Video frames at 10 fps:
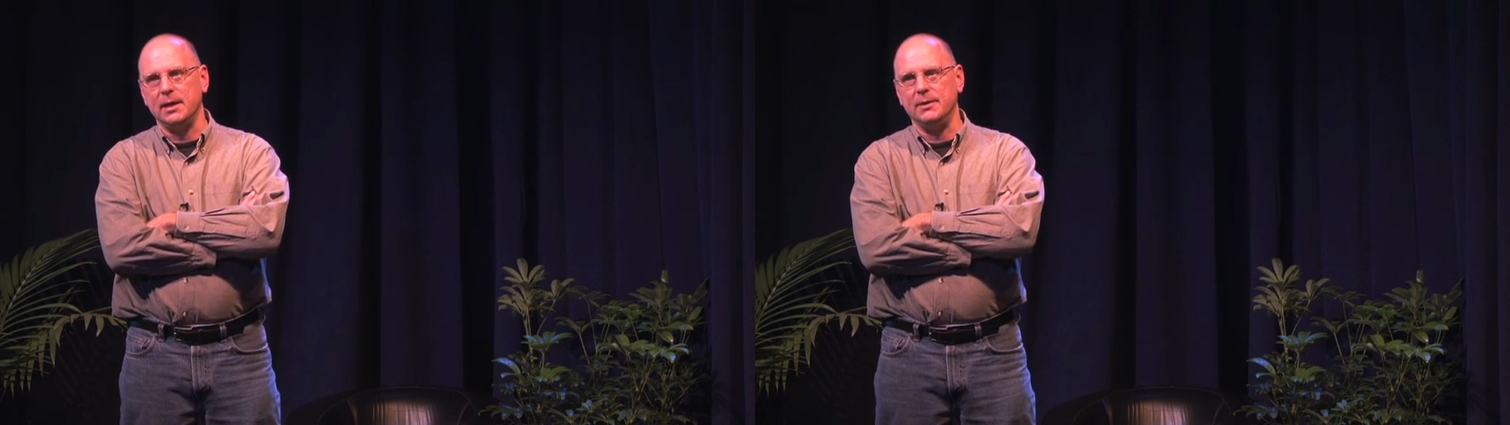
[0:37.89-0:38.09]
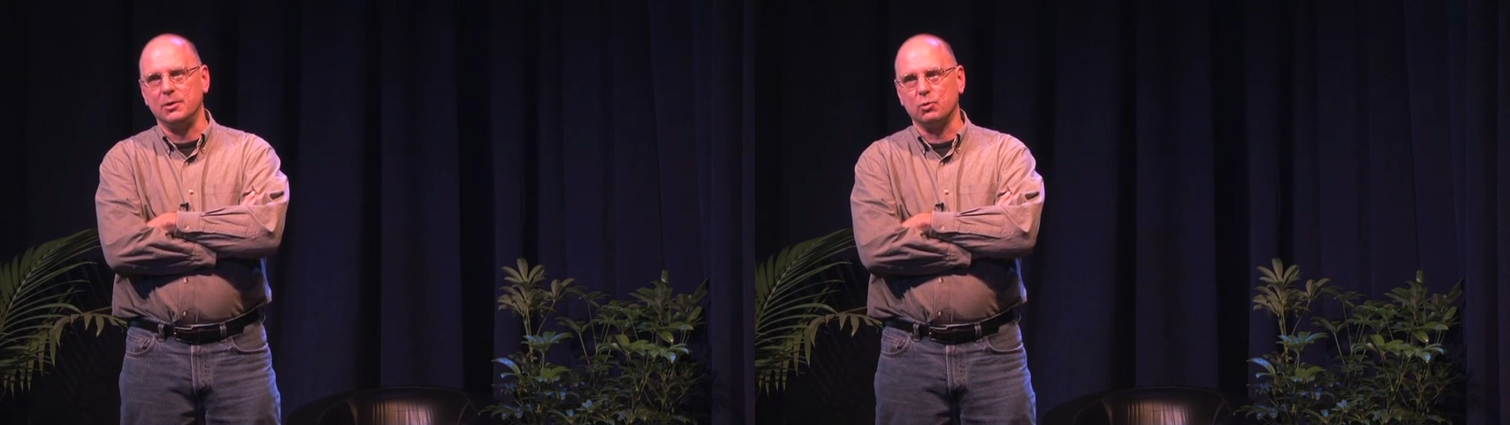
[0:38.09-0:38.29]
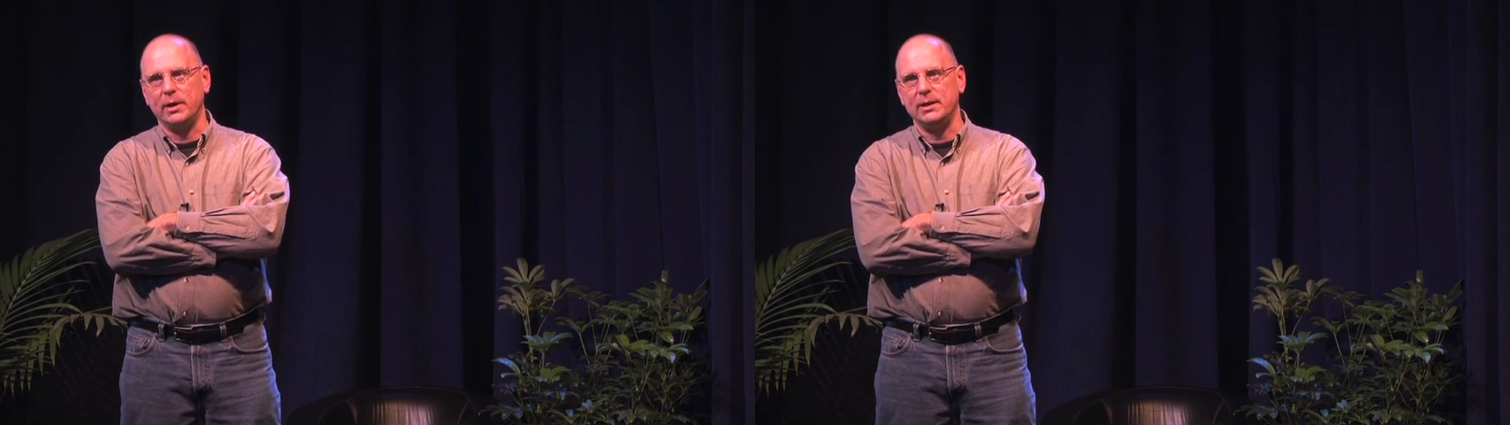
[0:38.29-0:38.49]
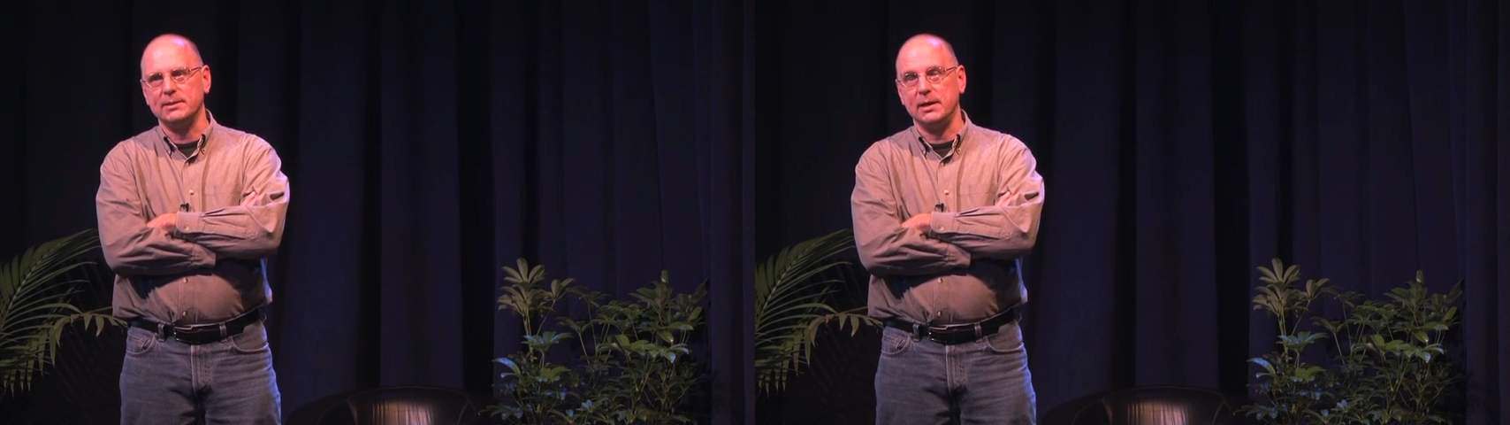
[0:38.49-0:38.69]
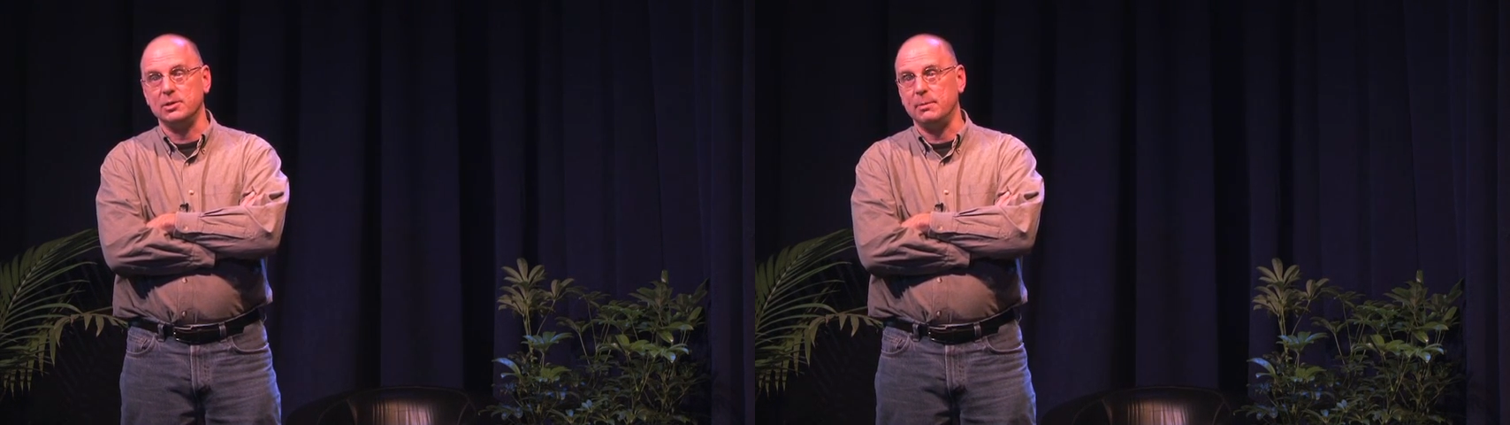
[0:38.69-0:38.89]
in the
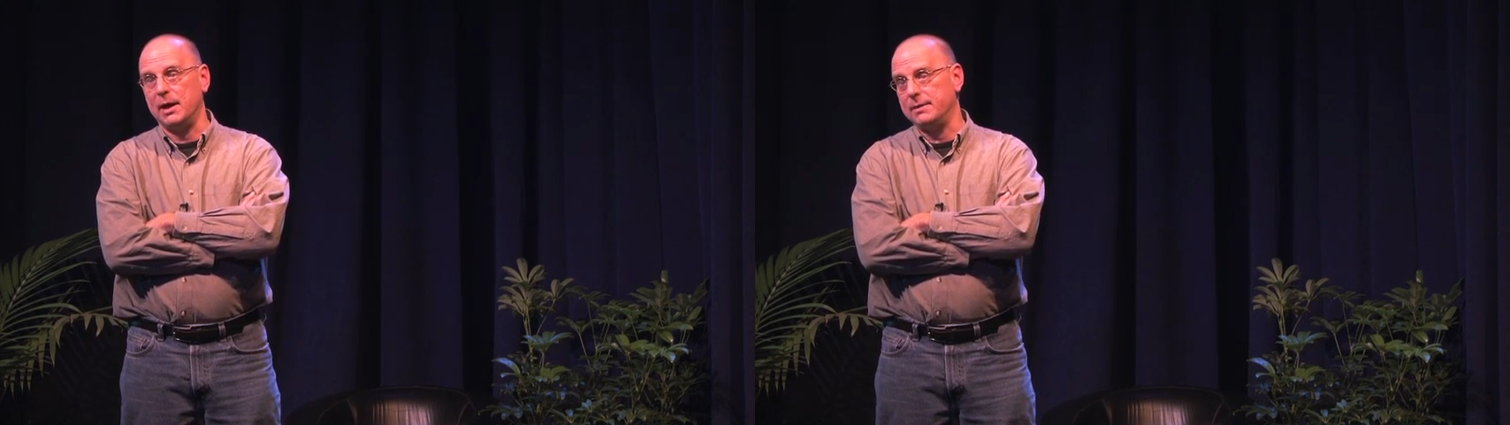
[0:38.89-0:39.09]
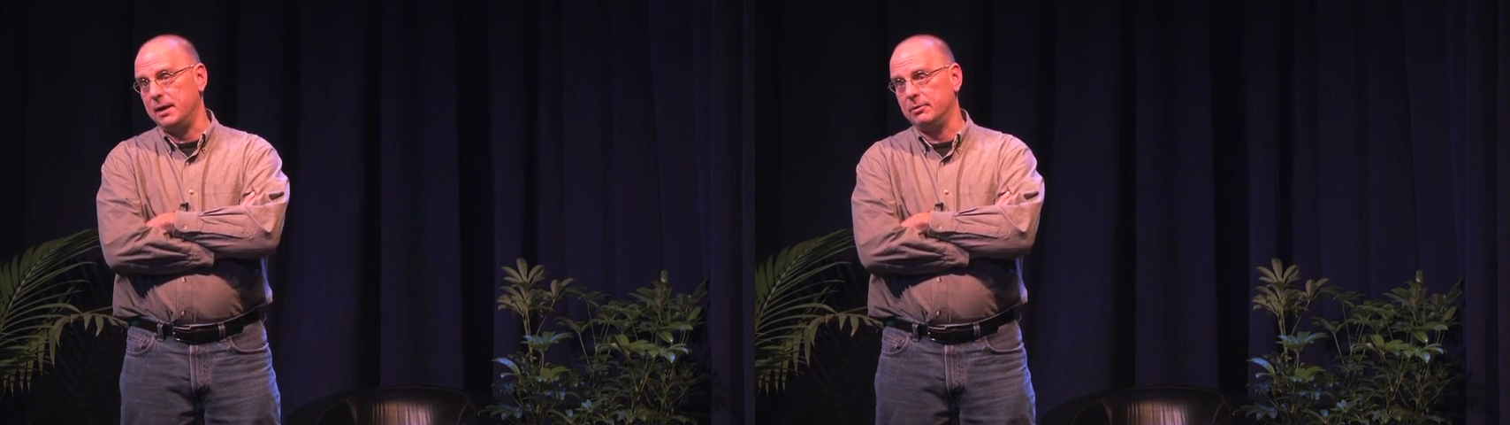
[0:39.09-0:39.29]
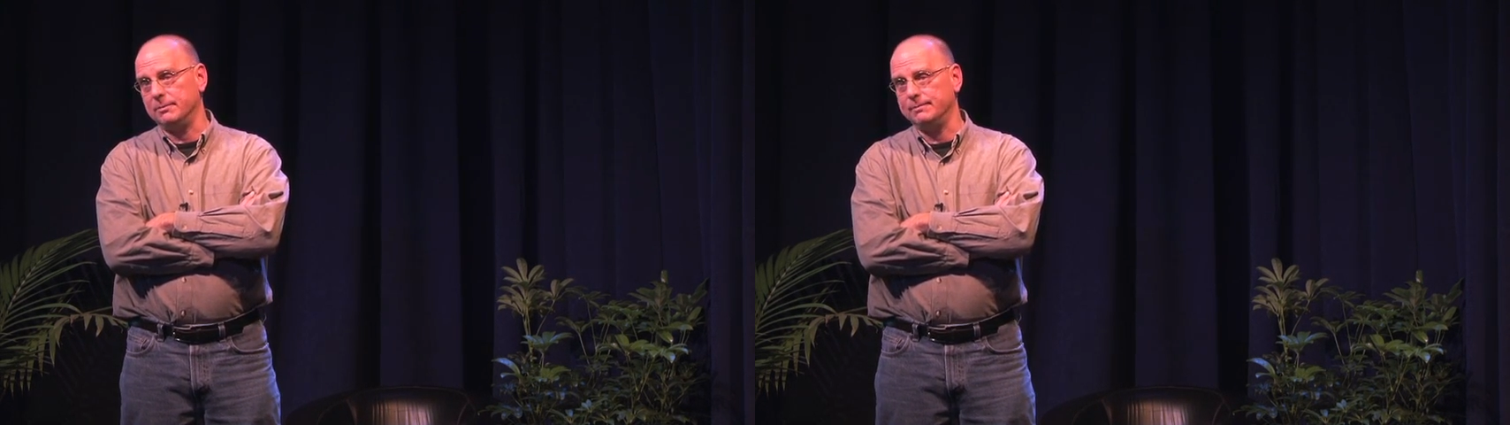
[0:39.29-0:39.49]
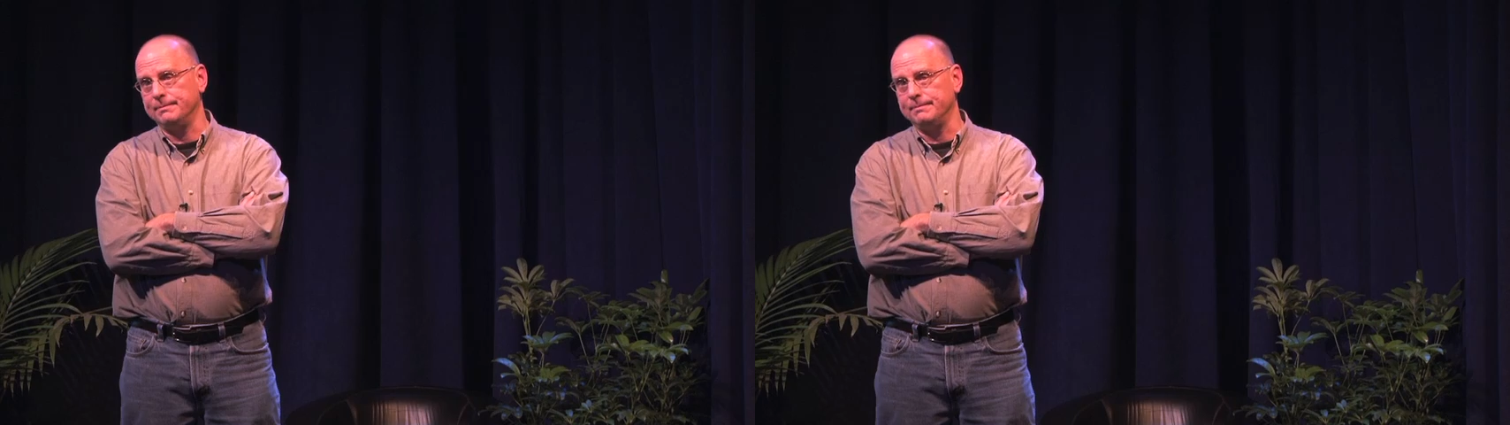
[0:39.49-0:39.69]
greatest age of math ever?